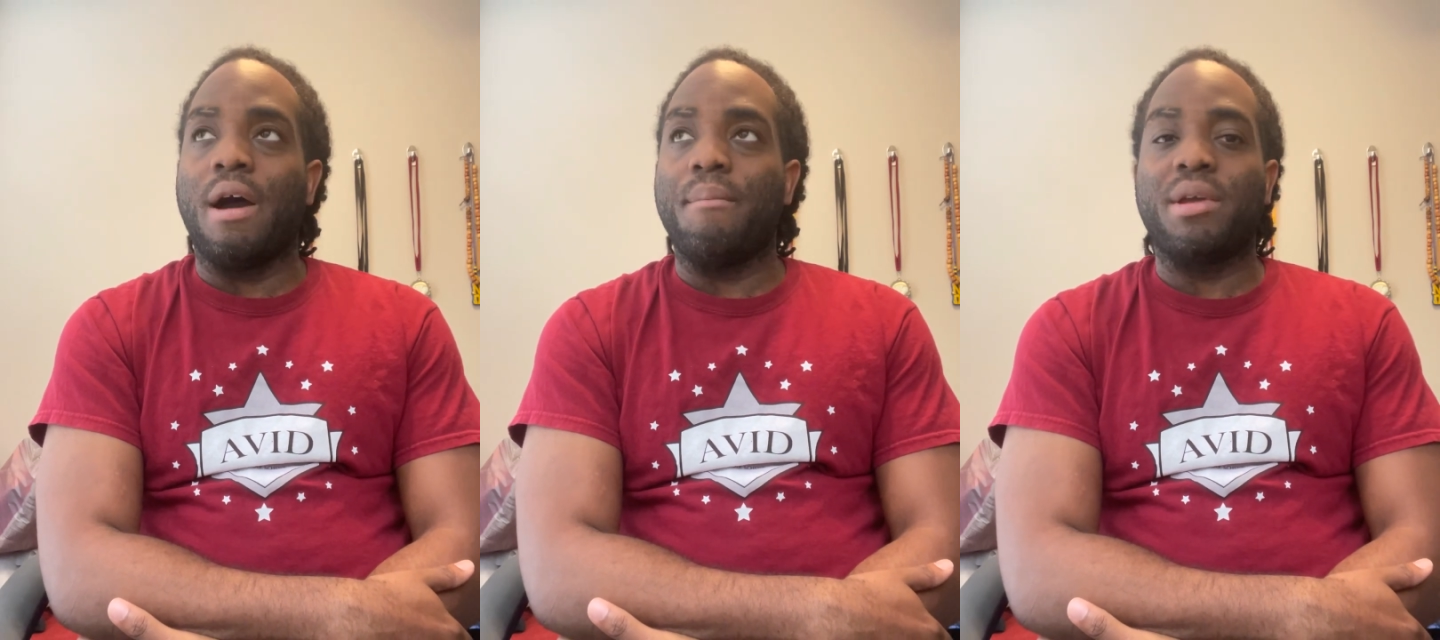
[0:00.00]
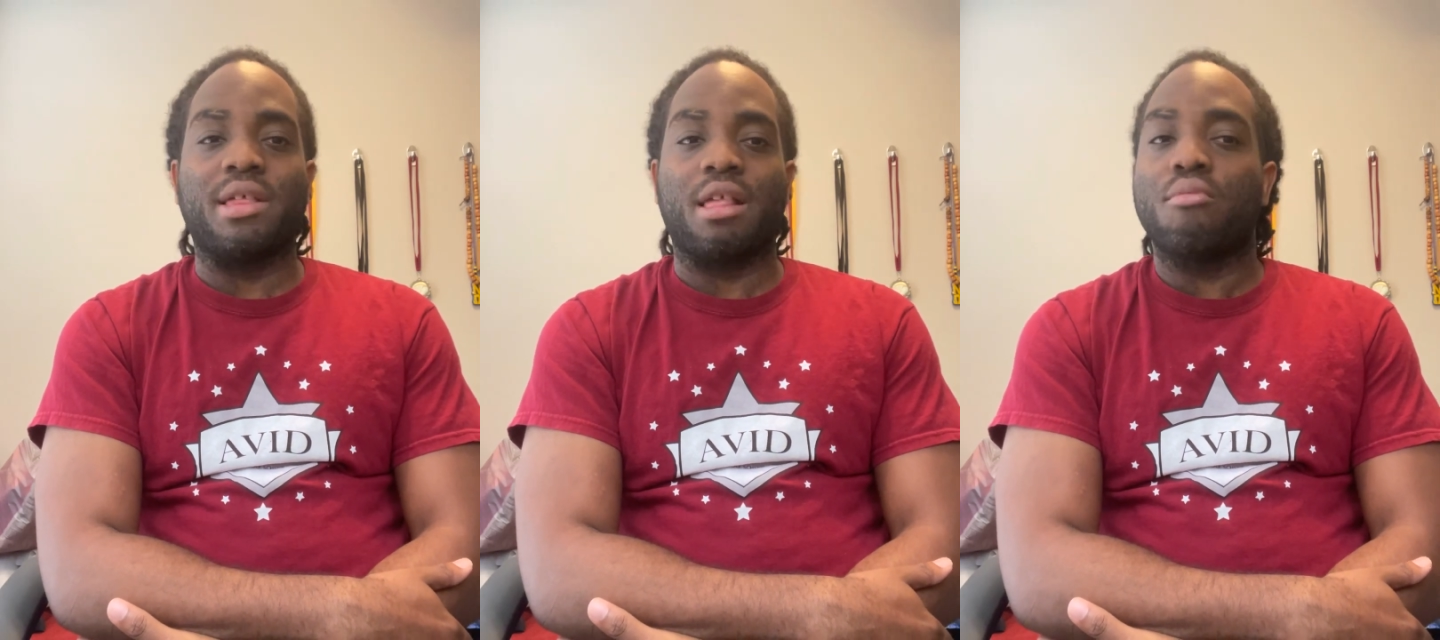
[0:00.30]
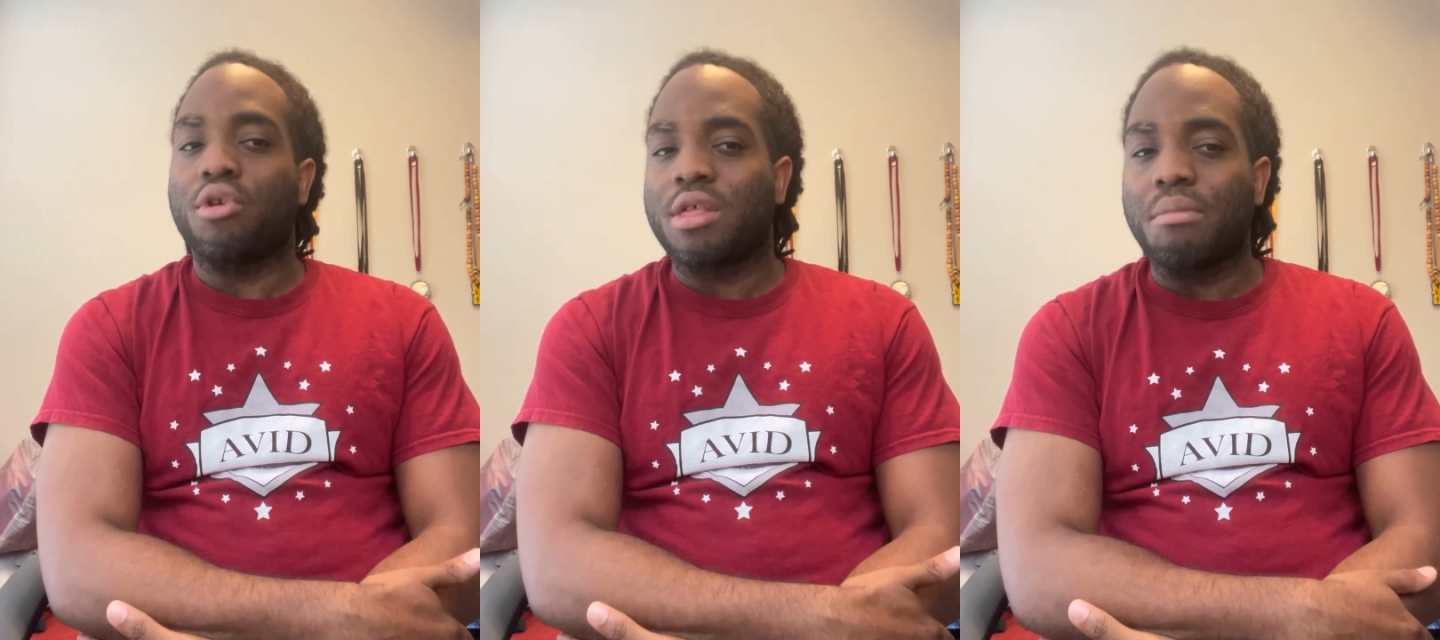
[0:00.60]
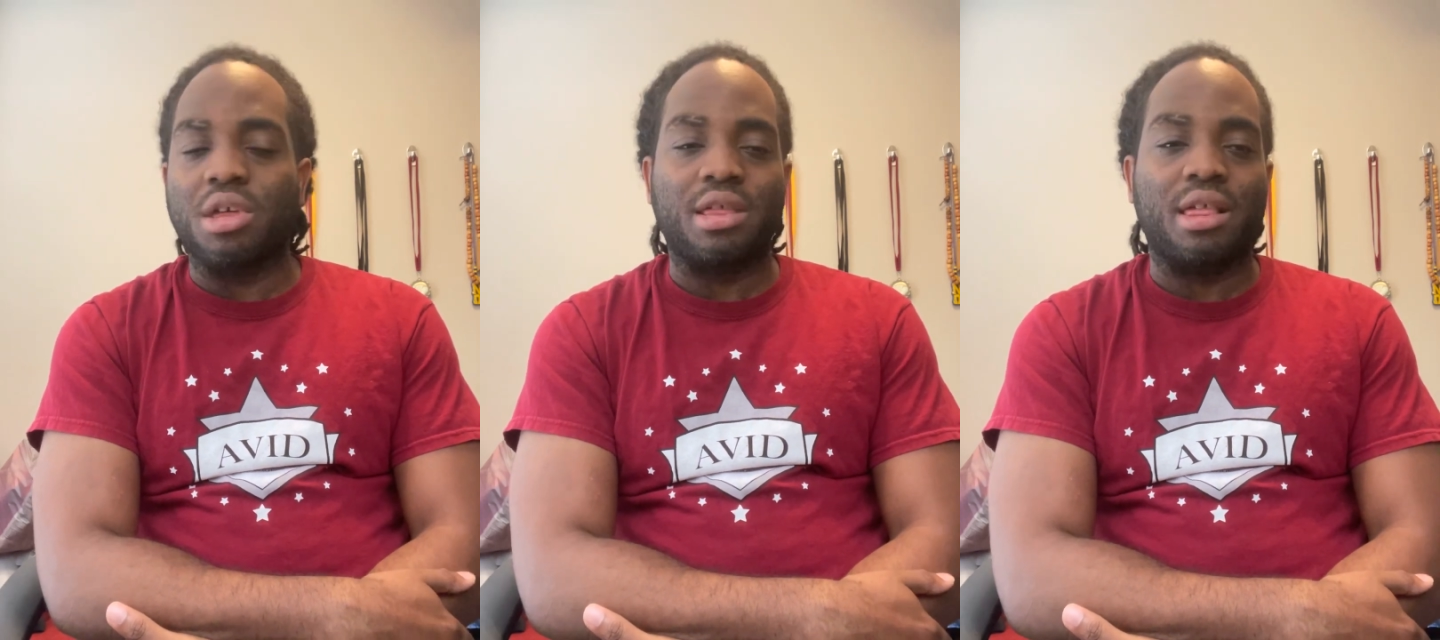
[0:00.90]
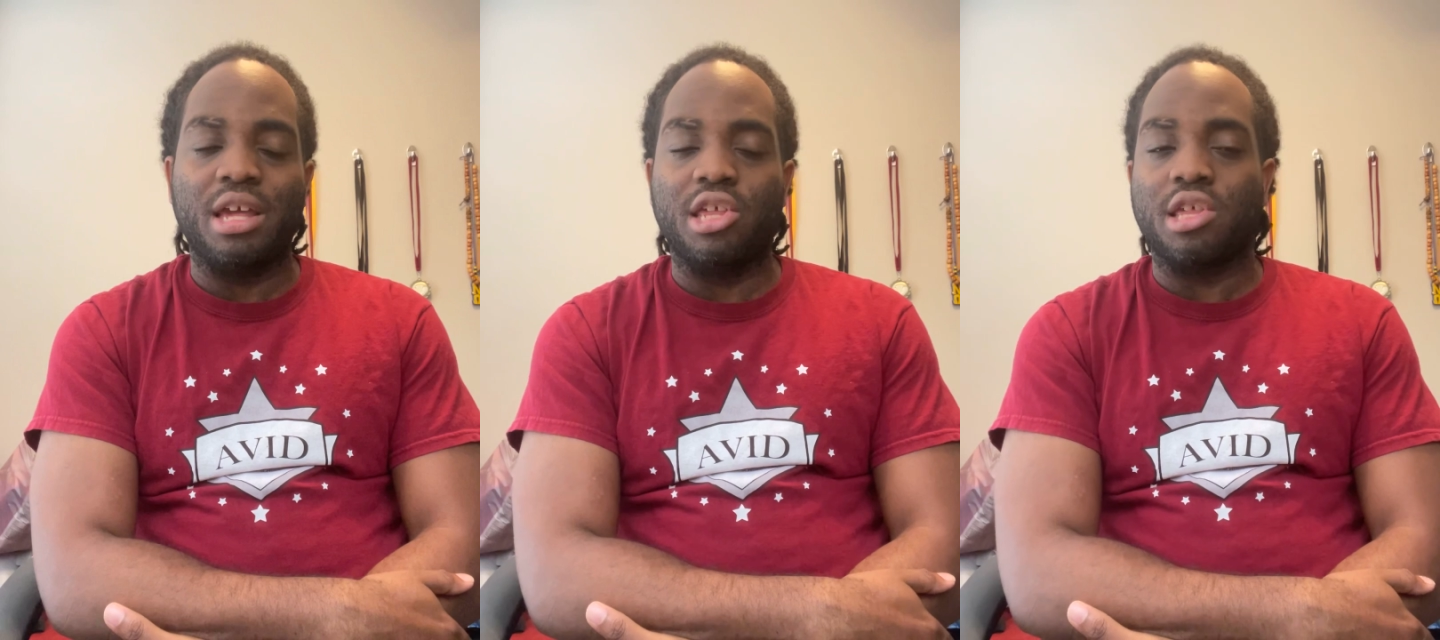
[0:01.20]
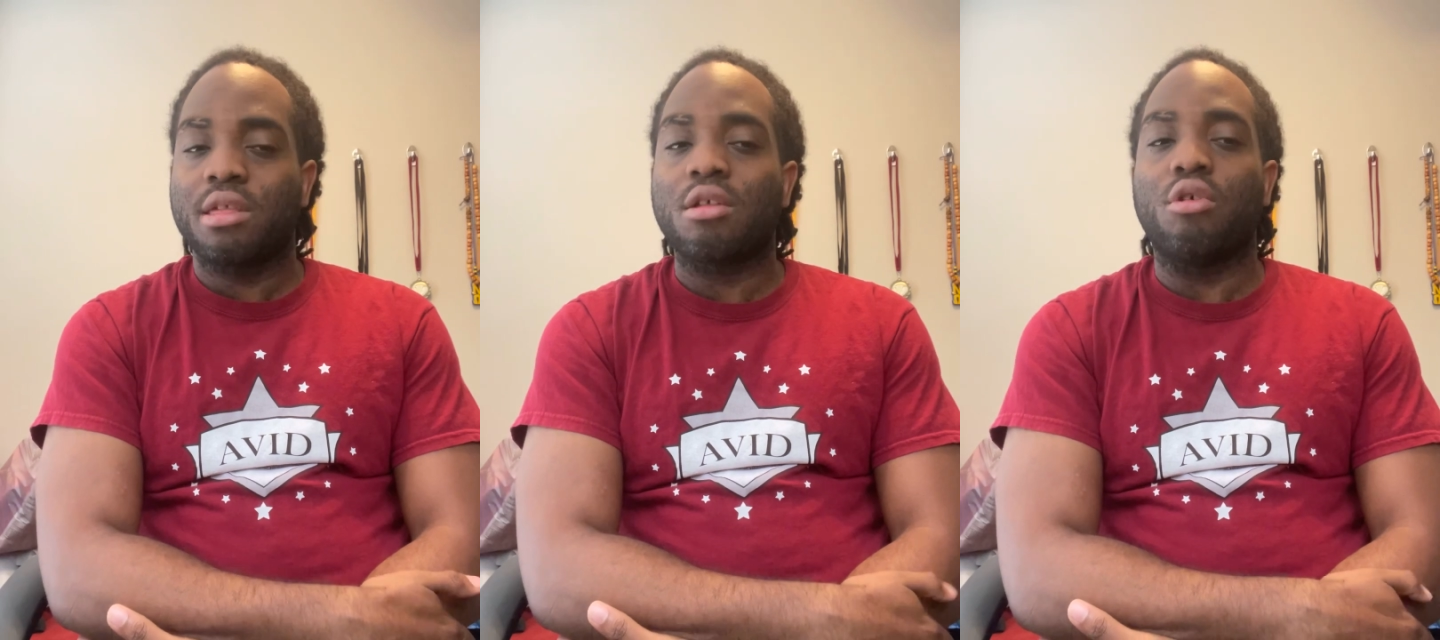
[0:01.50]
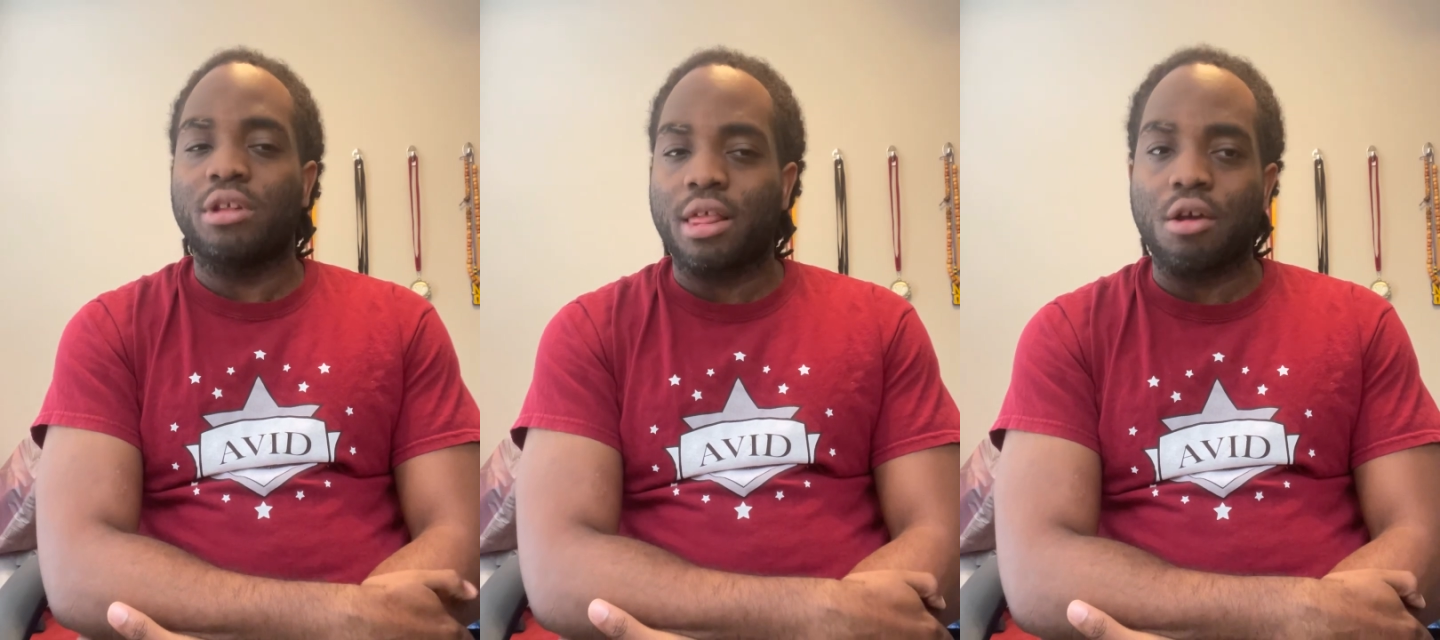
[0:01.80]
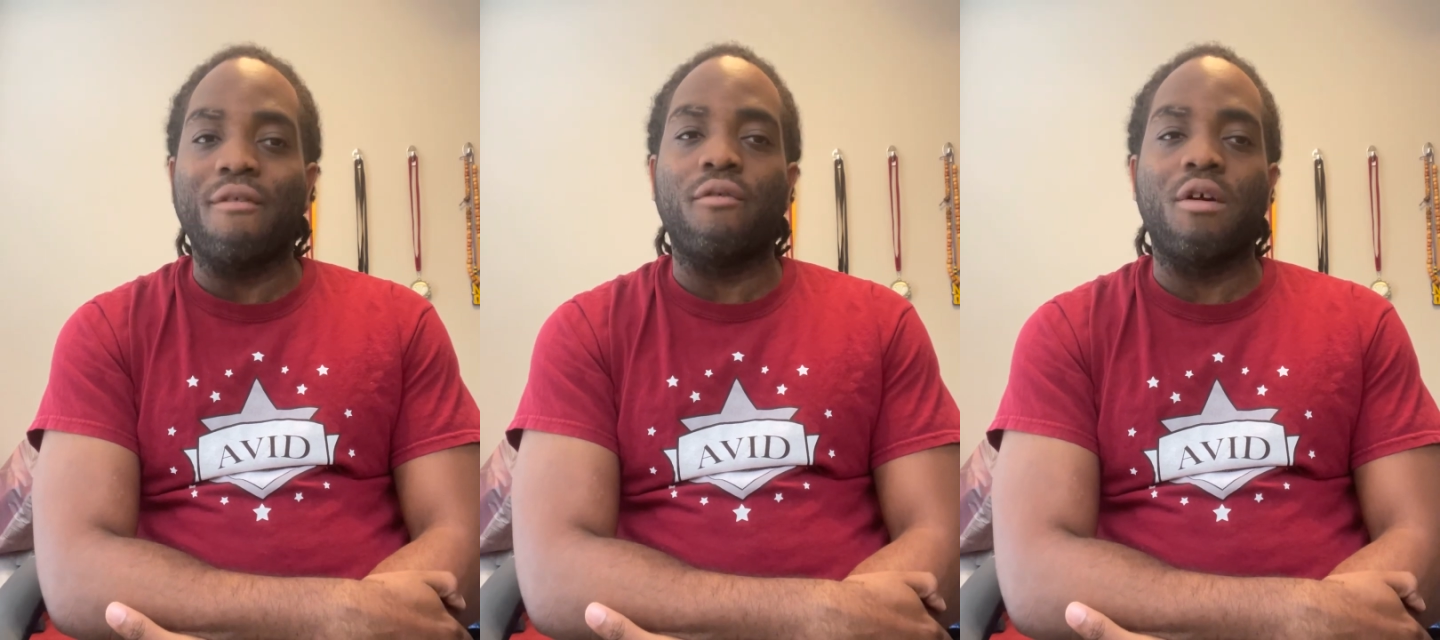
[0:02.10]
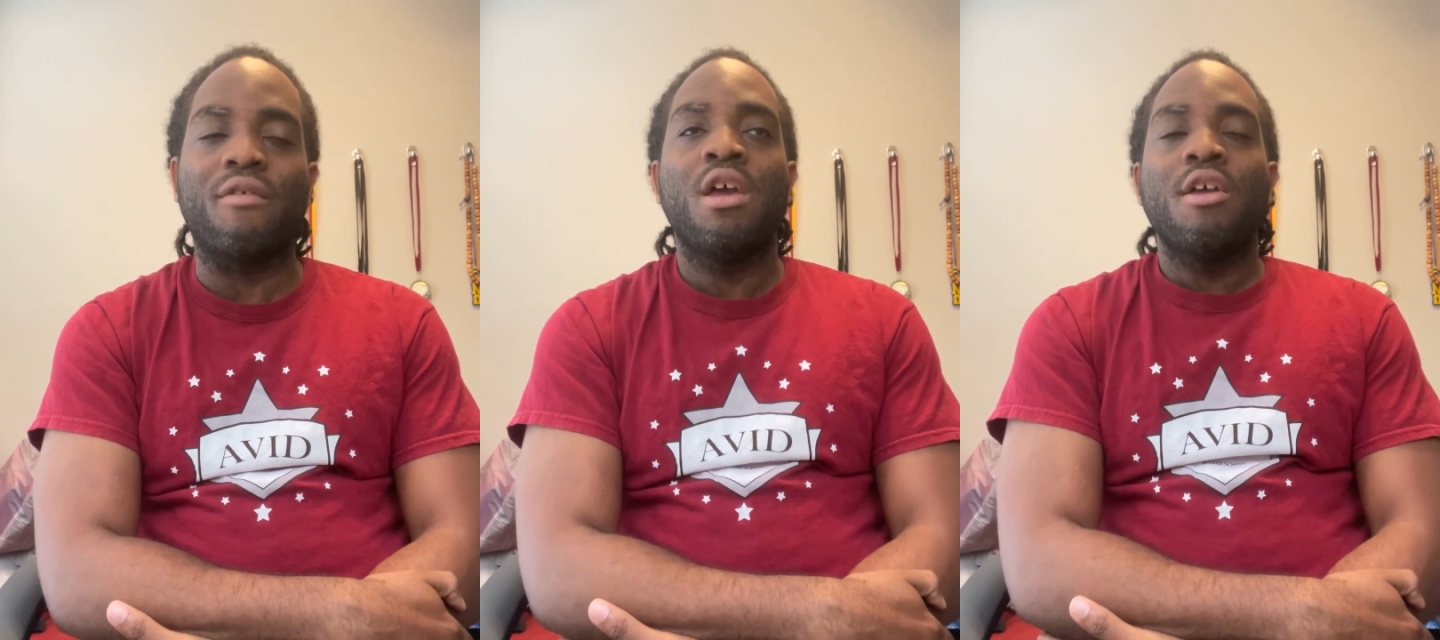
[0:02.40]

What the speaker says: because there's more subjects to teach and so on and so forth.